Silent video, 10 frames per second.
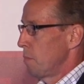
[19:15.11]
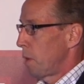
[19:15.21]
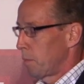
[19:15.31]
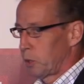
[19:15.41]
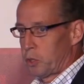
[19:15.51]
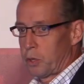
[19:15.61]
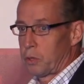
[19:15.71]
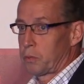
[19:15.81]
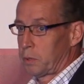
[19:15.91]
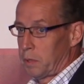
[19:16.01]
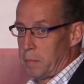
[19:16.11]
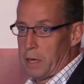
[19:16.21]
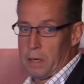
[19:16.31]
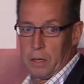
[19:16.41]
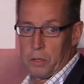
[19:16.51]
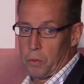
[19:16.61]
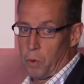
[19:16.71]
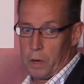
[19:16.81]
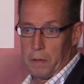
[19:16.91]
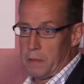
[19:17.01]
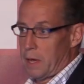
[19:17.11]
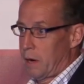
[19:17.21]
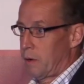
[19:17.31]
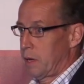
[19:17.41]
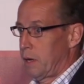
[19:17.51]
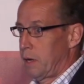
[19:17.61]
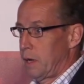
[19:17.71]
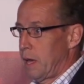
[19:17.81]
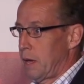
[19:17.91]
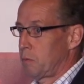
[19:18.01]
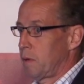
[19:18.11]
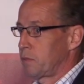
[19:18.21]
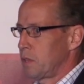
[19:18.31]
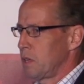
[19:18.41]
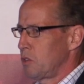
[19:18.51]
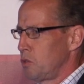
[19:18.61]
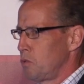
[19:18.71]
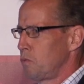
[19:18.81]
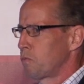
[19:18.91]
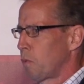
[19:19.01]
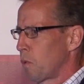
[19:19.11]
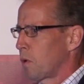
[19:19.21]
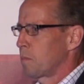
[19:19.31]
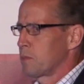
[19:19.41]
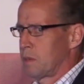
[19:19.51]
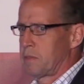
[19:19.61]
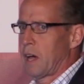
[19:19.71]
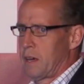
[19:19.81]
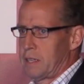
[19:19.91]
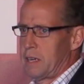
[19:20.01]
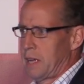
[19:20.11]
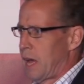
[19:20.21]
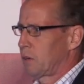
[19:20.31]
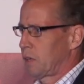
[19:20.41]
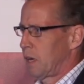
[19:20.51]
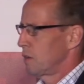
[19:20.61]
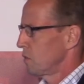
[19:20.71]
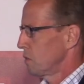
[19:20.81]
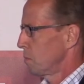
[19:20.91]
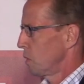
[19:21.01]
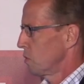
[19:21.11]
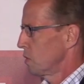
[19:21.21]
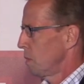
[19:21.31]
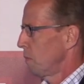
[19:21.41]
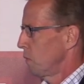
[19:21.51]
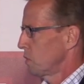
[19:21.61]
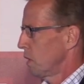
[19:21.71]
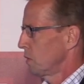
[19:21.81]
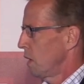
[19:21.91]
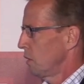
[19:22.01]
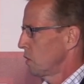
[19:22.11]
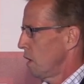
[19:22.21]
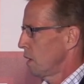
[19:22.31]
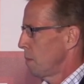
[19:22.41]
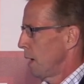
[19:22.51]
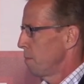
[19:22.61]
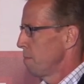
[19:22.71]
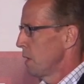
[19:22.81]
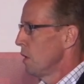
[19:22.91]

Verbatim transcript: publishers really beginning to work in the area, and we've seen new forms of content aggregators emerge, some of which I'll talk about.